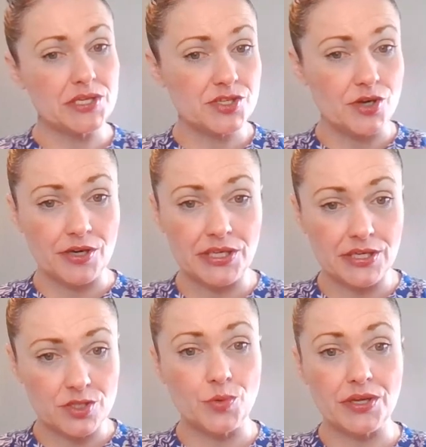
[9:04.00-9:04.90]
to start it
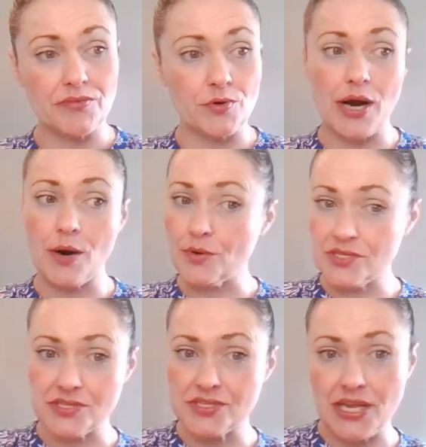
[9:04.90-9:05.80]
in 24 hours
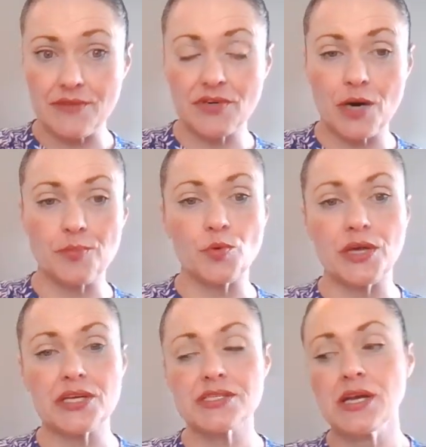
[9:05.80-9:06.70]
instead of a couple
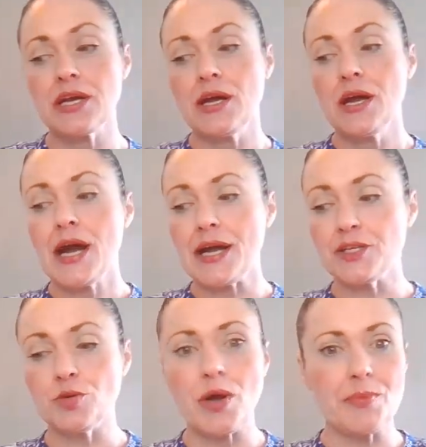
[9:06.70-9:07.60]
weeks. I
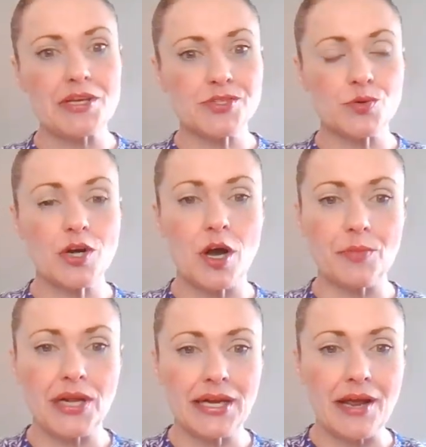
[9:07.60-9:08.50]
do my best to
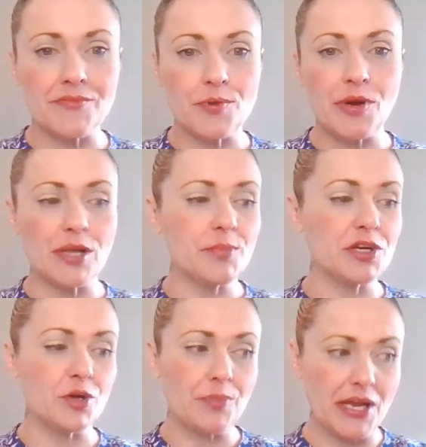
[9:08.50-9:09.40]
accommodate everybody, but
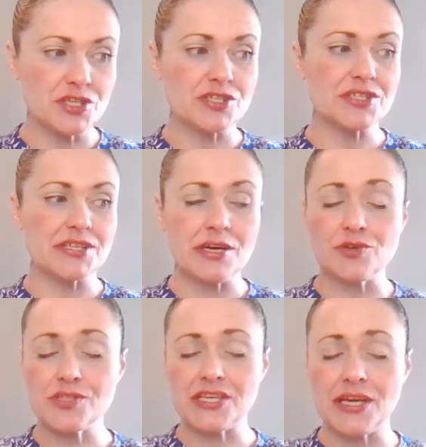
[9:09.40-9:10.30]
your patience and
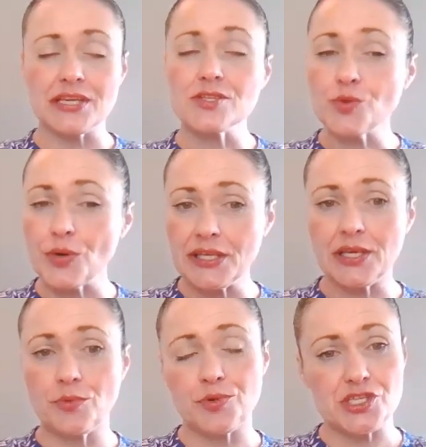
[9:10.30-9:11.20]
understanding is
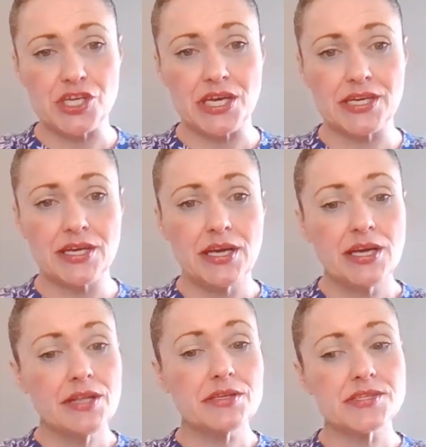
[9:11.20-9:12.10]
greatly appreciated.
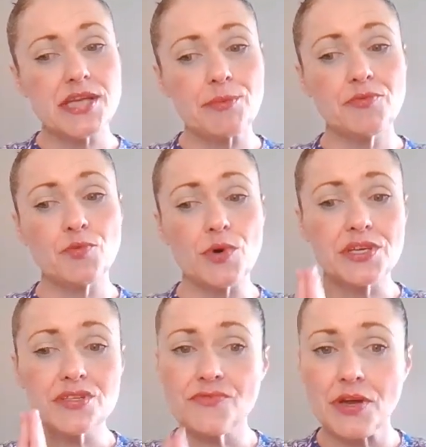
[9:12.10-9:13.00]
This type of
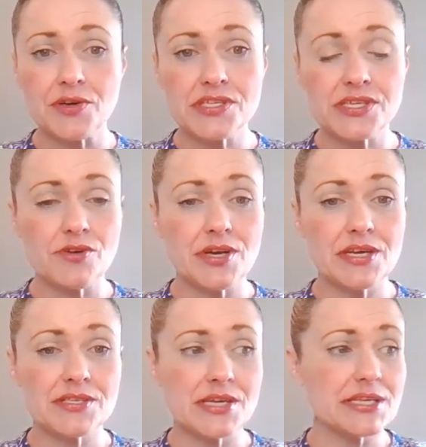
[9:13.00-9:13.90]
work is very
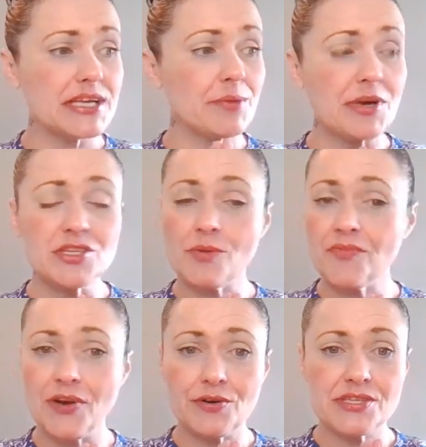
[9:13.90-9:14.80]
serious. I take my job
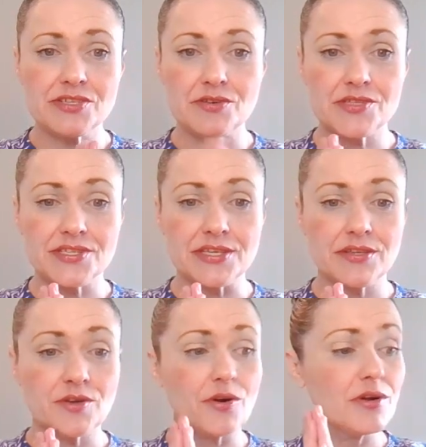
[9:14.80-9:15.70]
very seriously.
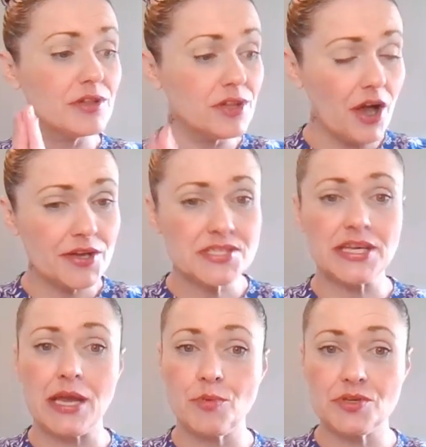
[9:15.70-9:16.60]
There are a lot of
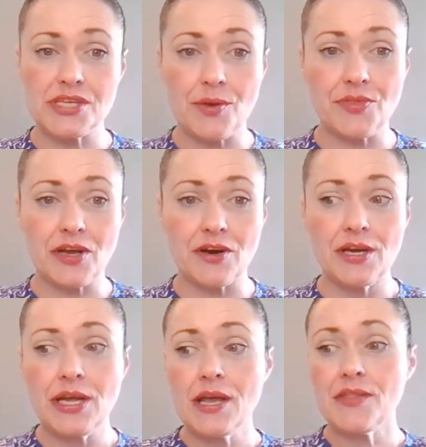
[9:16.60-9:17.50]
scammers out there
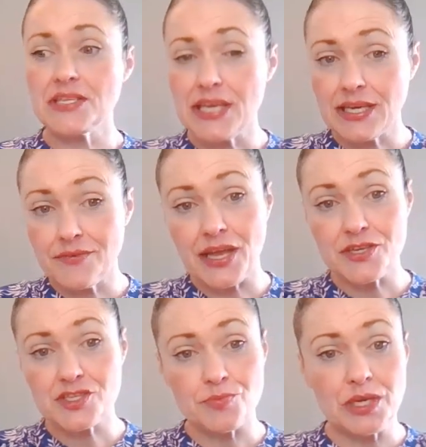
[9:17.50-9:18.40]
that take
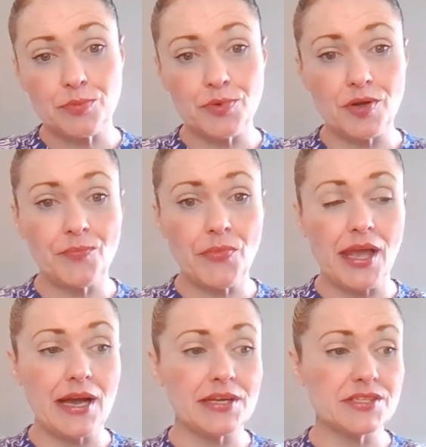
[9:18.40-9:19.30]
advantage of people,
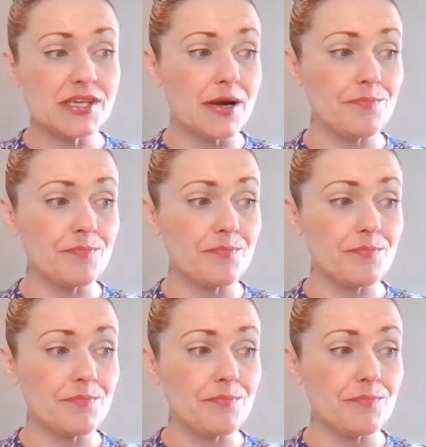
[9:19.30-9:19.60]
and